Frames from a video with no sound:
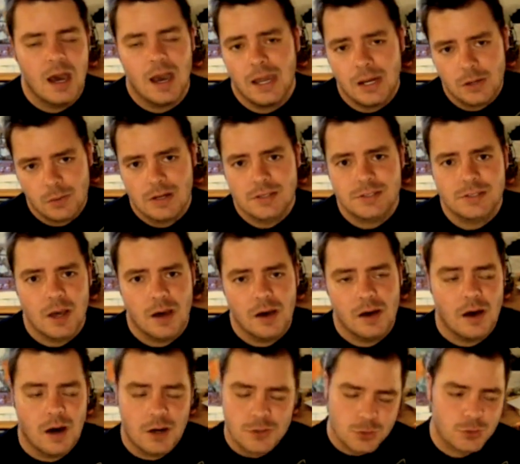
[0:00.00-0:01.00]
Anyway,
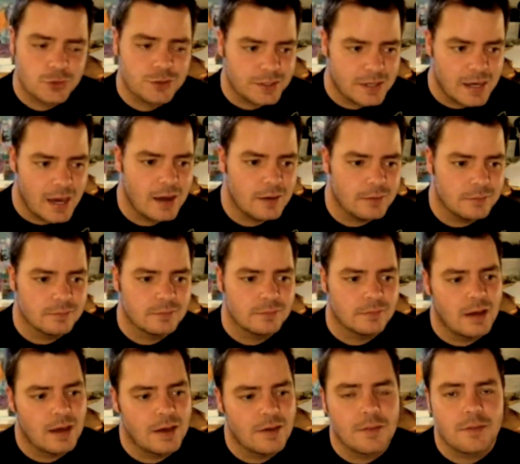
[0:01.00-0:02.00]
so I took the cat
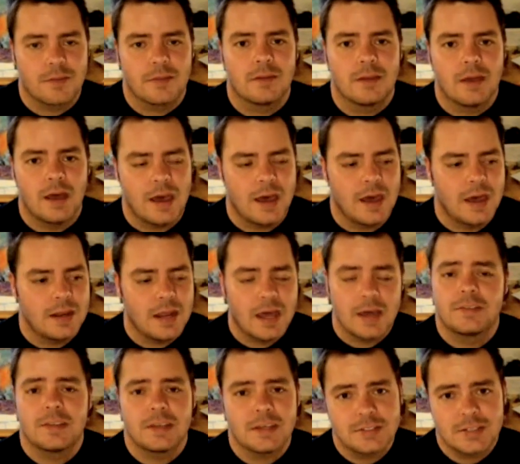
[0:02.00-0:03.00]
and
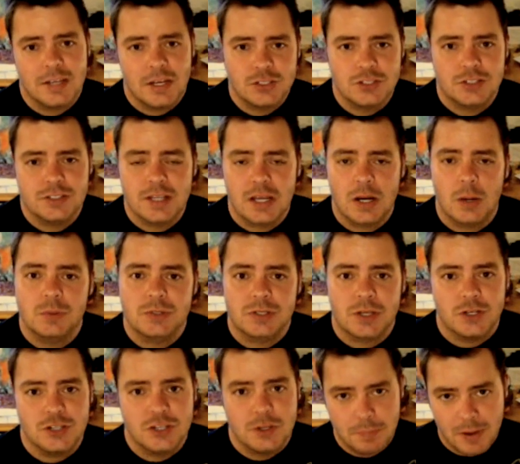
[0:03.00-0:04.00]
had the intentions that I was
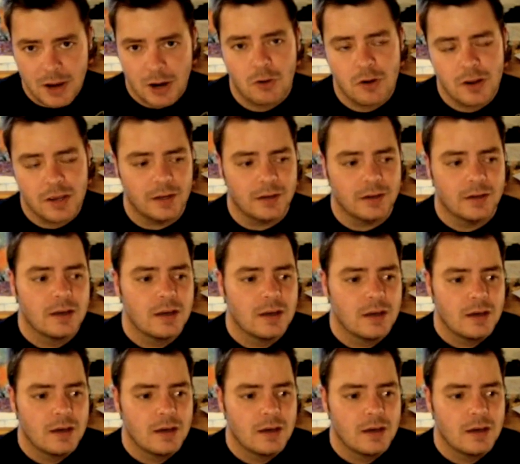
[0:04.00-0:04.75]
going to bury it